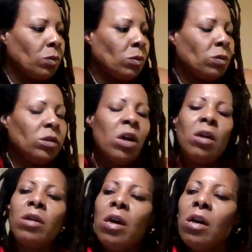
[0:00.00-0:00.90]

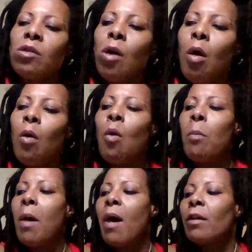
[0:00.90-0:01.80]
Lilith, oh
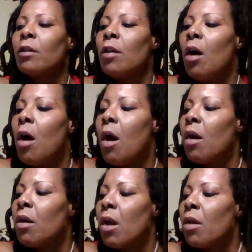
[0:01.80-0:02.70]
my god,
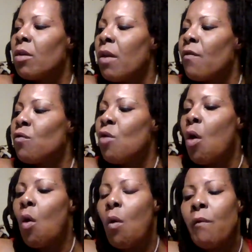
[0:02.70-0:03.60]
Lilith,
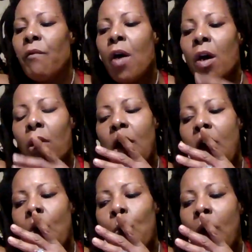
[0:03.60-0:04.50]
no
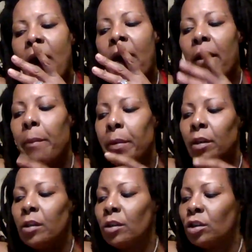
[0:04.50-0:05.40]
fucking way,
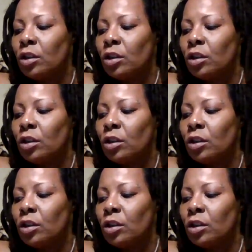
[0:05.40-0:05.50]
bitch.